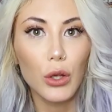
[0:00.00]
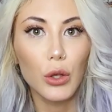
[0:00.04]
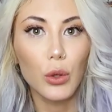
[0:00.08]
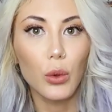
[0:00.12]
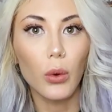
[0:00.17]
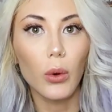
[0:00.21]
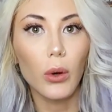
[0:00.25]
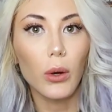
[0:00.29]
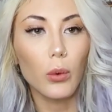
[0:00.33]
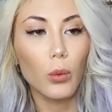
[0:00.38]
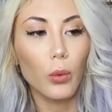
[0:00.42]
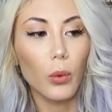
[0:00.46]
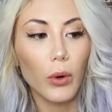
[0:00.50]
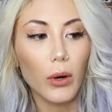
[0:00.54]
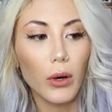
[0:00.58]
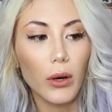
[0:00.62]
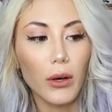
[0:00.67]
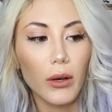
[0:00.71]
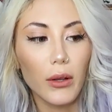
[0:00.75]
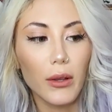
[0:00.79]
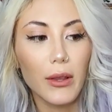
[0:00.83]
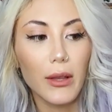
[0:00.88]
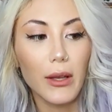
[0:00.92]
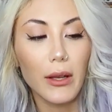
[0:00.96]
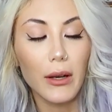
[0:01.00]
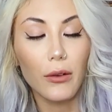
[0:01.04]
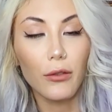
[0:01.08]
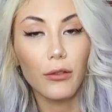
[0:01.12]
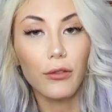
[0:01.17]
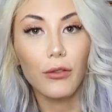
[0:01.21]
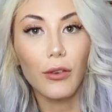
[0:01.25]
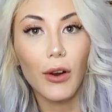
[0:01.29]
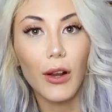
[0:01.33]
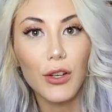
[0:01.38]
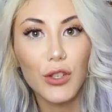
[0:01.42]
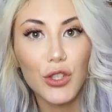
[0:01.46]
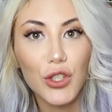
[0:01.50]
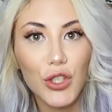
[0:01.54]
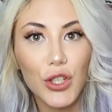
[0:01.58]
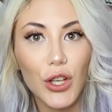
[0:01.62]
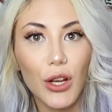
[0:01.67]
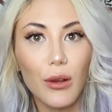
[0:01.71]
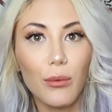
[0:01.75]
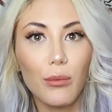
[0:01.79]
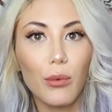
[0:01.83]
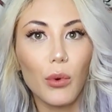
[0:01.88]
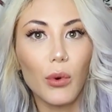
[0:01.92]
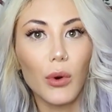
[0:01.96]
your worth in a
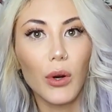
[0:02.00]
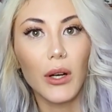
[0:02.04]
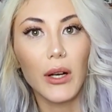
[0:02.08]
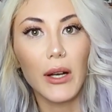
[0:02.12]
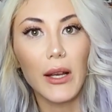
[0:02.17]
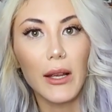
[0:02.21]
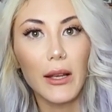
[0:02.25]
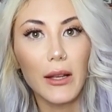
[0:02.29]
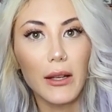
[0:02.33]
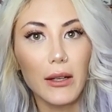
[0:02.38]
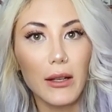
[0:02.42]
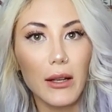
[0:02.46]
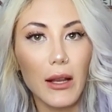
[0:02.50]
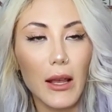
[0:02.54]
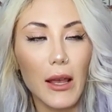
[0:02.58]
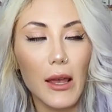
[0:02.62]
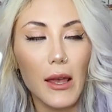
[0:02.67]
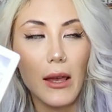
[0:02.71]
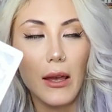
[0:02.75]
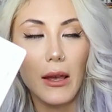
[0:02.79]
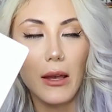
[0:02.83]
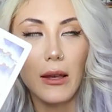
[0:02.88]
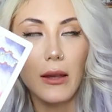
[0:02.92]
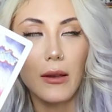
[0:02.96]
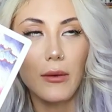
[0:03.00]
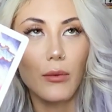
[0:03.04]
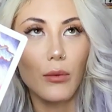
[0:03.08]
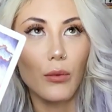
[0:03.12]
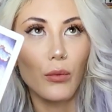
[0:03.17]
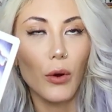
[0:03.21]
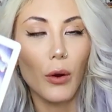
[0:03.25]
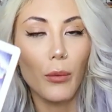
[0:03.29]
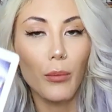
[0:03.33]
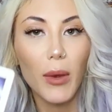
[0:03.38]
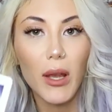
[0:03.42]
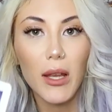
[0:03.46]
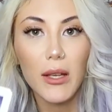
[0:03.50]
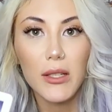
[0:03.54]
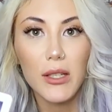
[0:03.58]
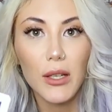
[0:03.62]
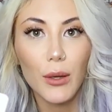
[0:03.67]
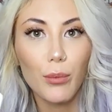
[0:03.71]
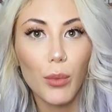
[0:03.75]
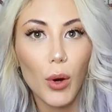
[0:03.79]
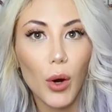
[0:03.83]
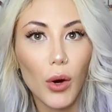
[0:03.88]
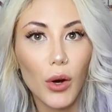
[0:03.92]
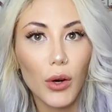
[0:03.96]
friendship or in a
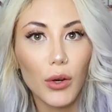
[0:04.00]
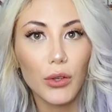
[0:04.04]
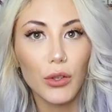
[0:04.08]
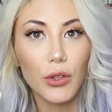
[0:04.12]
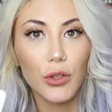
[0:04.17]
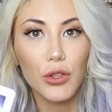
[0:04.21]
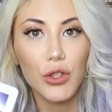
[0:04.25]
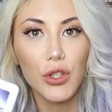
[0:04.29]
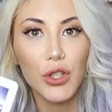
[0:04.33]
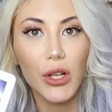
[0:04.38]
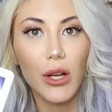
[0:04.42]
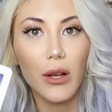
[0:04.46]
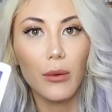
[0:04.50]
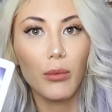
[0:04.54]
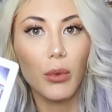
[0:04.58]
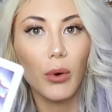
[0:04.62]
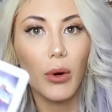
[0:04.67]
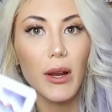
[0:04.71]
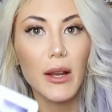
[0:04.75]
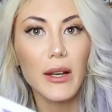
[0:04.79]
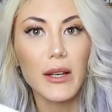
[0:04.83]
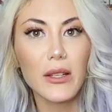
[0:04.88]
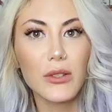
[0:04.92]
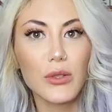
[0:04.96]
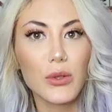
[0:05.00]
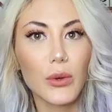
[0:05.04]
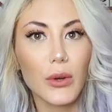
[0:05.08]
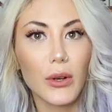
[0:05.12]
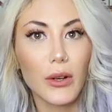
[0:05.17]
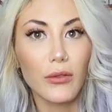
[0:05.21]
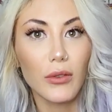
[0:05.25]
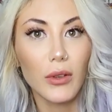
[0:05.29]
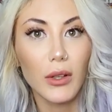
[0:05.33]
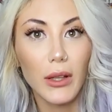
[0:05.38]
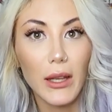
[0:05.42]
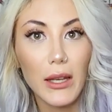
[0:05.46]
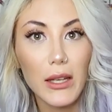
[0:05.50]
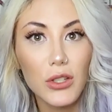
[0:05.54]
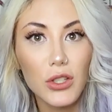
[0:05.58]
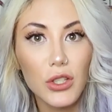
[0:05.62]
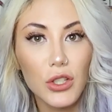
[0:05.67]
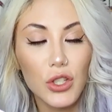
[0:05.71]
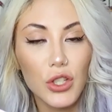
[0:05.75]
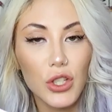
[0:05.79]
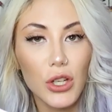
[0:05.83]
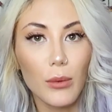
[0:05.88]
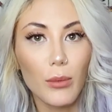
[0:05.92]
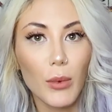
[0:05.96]
romantic partnership or any sort of
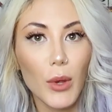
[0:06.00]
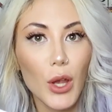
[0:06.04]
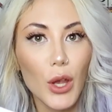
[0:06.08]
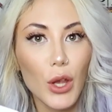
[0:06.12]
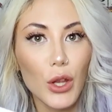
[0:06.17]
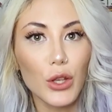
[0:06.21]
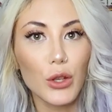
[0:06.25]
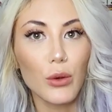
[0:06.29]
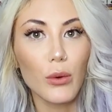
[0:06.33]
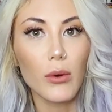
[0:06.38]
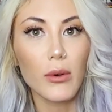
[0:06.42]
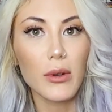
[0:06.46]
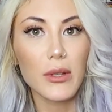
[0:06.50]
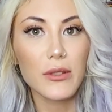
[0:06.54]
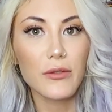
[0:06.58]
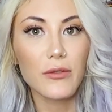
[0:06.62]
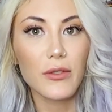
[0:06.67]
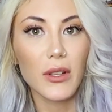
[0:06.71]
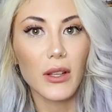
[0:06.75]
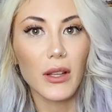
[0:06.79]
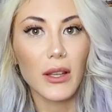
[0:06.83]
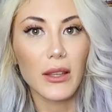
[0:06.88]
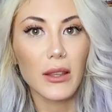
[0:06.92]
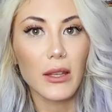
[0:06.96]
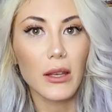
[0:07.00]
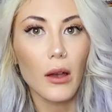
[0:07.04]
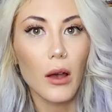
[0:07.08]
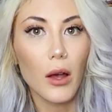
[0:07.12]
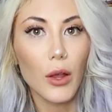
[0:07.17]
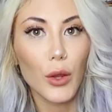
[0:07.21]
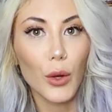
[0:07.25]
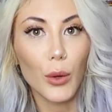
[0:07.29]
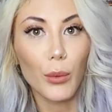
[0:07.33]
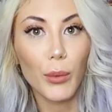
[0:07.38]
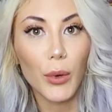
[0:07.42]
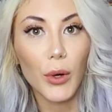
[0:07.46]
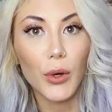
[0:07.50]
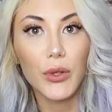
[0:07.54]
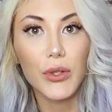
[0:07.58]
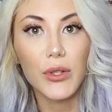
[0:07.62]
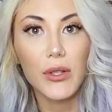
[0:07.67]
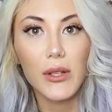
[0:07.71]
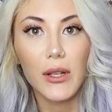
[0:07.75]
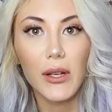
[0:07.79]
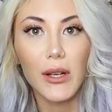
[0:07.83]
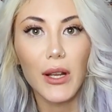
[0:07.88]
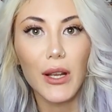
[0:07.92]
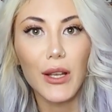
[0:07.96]
relationship, you always feel like the other
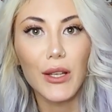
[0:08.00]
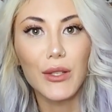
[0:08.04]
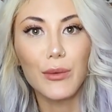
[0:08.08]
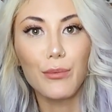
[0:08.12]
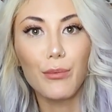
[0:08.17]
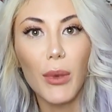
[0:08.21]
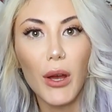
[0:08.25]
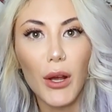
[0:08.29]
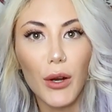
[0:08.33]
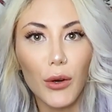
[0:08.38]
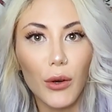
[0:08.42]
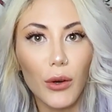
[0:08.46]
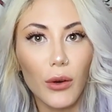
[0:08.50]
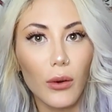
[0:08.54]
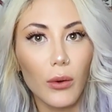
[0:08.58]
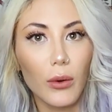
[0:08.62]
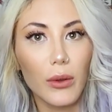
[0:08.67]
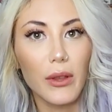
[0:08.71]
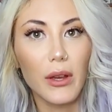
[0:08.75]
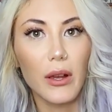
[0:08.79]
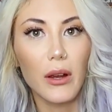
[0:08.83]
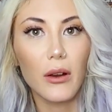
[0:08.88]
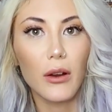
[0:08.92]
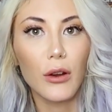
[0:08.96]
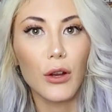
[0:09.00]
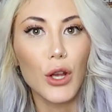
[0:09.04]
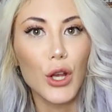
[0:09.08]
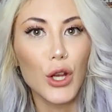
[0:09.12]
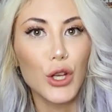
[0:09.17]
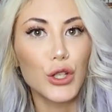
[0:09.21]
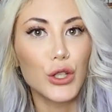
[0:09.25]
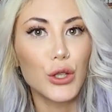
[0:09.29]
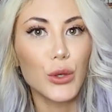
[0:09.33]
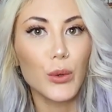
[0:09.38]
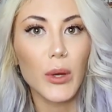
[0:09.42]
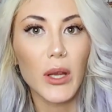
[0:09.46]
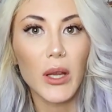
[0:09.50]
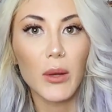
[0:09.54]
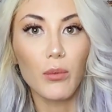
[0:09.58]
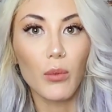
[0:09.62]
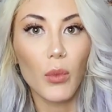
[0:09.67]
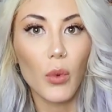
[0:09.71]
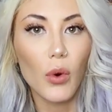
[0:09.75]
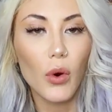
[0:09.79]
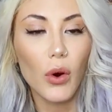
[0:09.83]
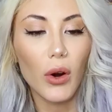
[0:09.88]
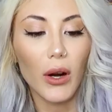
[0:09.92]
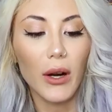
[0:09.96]
person is better or they're doing
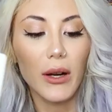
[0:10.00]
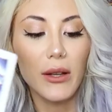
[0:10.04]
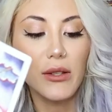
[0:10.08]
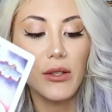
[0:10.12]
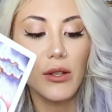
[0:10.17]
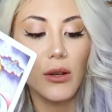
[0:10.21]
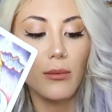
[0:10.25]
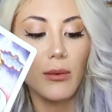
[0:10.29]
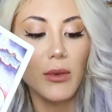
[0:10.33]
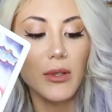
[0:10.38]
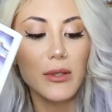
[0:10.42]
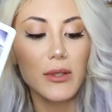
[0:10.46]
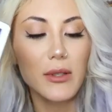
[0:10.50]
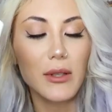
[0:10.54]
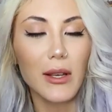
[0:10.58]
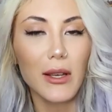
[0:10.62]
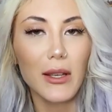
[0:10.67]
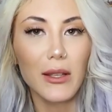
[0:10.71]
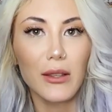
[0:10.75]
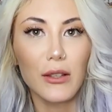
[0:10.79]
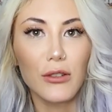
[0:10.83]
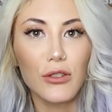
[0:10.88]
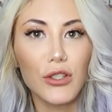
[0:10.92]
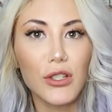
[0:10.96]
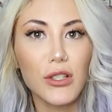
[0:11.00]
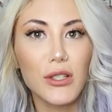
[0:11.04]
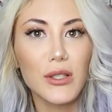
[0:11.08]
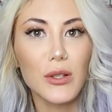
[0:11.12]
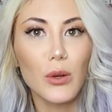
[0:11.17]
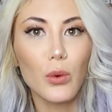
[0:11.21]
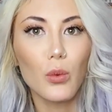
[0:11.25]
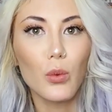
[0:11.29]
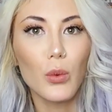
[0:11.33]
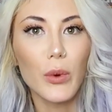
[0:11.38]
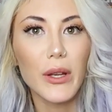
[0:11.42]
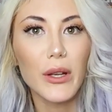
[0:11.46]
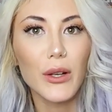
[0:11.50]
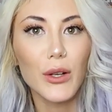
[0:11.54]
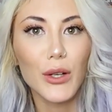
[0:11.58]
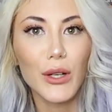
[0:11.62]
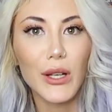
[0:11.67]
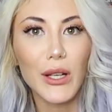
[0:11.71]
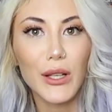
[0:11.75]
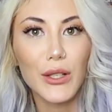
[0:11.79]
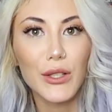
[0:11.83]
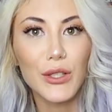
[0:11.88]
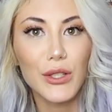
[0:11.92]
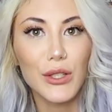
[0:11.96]
more. It's almost like there's just a weird
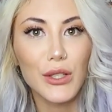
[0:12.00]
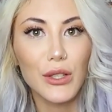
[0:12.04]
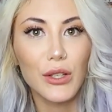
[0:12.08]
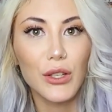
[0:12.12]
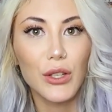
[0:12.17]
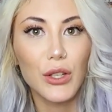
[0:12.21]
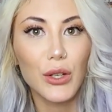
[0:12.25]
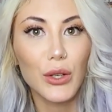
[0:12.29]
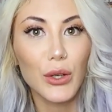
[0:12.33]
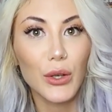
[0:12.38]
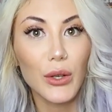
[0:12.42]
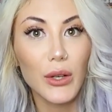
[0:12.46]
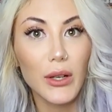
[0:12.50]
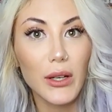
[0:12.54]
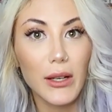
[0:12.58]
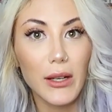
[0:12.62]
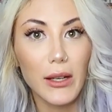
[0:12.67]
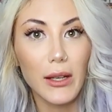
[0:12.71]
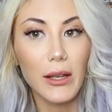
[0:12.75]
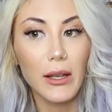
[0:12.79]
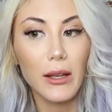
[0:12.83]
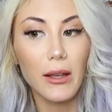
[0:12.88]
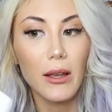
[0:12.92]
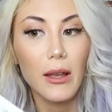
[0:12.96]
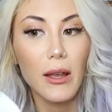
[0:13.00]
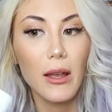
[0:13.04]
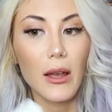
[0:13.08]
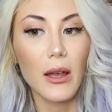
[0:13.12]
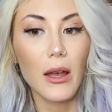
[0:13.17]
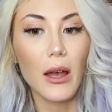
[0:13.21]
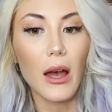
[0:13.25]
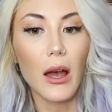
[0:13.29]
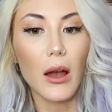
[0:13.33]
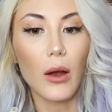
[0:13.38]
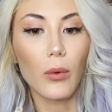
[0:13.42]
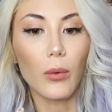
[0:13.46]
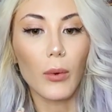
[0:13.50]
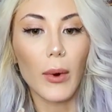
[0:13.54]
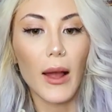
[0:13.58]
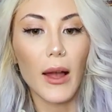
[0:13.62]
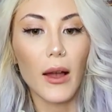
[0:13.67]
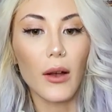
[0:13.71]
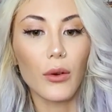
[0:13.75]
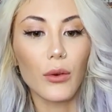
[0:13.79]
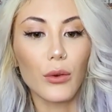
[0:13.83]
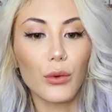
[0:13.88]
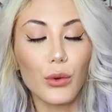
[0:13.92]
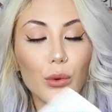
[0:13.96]
insecurity
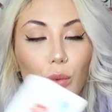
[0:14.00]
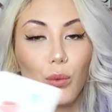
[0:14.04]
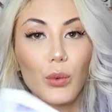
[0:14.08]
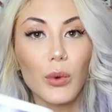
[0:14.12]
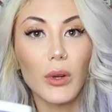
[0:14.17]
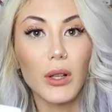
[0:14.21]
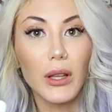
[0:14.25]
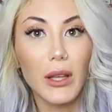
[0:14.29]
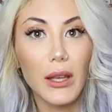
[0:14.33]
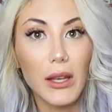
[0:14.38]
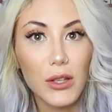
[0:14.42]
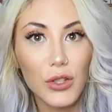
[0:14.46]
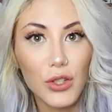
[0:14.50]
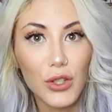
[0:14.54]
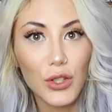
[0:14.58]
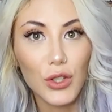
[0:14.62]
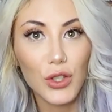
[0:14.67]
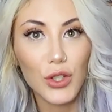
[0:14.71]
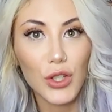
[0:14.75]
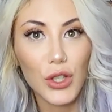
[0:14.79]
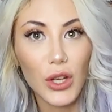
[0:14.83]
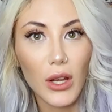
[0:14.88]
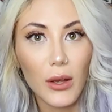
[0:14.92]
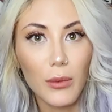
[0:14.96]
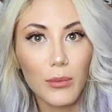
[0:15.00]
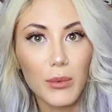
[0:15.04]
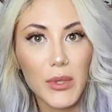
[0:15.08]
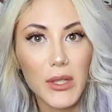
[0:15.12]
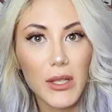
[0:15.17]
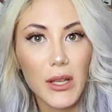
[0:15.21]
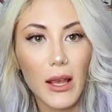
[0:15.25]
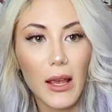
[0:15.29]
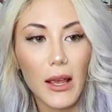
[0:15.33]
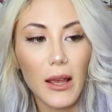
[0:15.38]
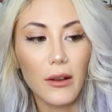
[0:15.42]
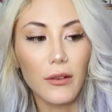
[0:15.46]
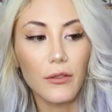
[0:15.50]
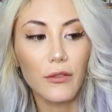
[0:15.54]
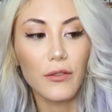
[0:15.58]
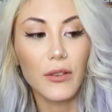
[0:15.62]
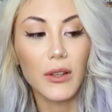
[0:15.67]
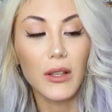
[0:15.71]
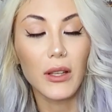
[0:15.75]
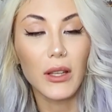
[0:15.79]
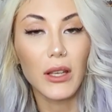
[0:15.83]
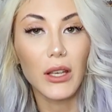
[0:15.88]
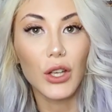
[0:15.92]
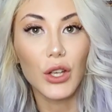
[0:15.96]
around relationships and
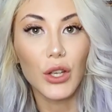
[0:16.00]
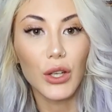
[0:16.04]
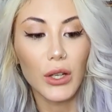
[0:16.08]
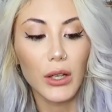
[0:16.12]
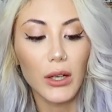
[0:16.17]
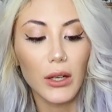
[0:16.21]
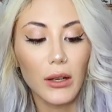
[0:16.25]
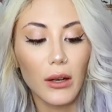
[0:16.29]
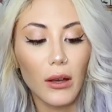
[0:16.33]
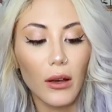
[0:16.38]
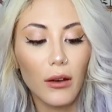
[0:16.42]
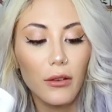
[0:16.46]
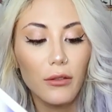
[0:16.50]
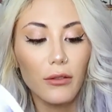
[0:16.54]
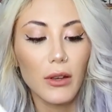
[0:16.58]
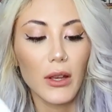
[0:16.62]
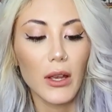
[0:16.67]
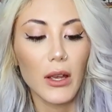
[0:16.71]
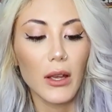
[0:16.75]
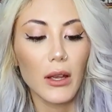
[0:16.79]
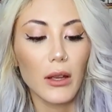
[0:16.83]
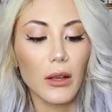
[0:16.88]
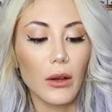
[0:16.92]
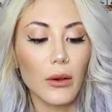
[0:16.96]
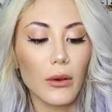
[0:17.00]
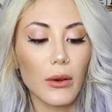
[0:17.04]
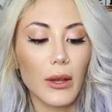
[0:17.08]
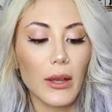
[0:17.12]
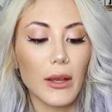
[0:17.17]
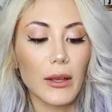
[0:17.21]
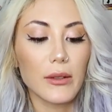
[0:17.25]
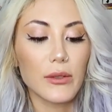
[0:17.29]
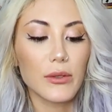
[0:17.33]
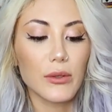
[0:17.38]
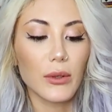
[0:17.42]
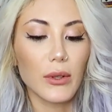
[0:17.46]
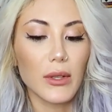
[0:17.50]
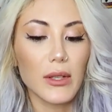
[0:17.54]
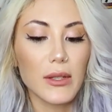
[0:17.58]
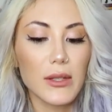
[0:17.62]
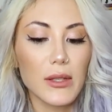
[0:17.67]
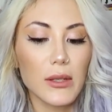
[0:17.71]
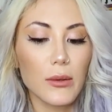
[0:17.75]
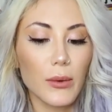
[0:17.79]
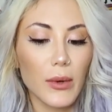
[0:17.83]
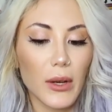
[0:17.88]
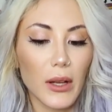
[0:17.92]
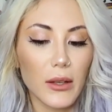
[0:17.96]
feeling good enough. Okay, so let's
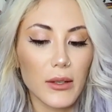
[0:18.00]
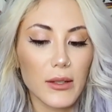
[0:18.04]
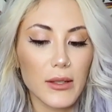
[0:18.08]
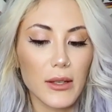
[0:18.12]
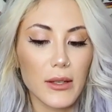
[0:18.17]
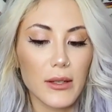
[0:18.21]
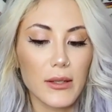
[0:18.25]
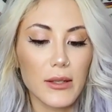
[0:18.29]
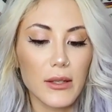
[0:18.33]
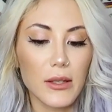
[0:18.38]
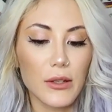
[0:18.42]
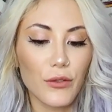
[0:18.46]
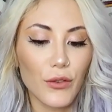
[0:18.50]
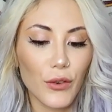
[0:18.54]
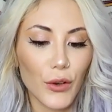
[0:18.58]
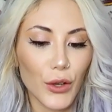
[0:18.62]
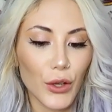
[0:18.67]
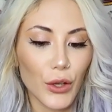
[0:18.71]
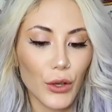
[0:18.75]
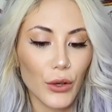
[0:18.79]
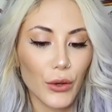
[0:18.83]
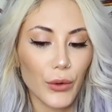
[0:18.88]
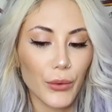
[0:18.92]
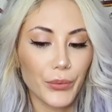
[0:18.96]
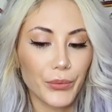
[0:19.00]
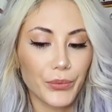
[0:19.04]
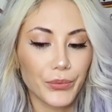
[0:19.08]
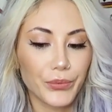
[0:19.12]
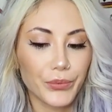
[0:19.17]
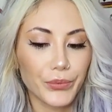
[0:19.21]
see what else I see for you.